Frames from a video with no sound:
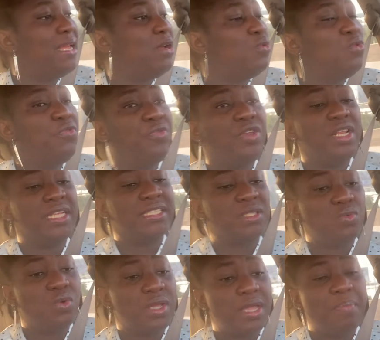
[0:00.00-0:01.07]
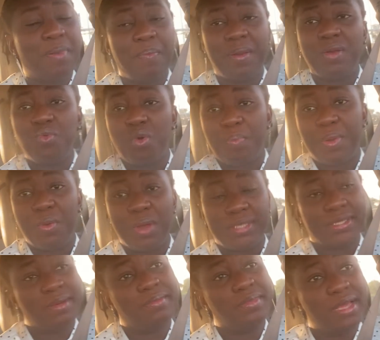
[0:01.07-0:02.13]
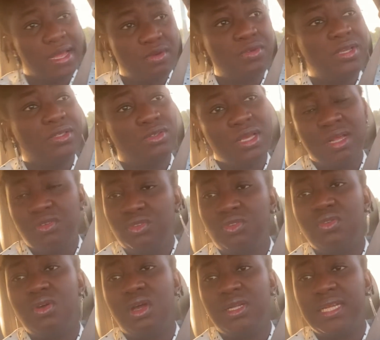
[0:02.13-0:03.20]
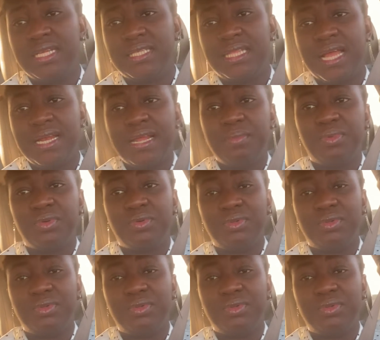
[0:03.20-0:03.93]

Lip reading: wo feel so wo ye papa no wo pe wasem and it's so understandable.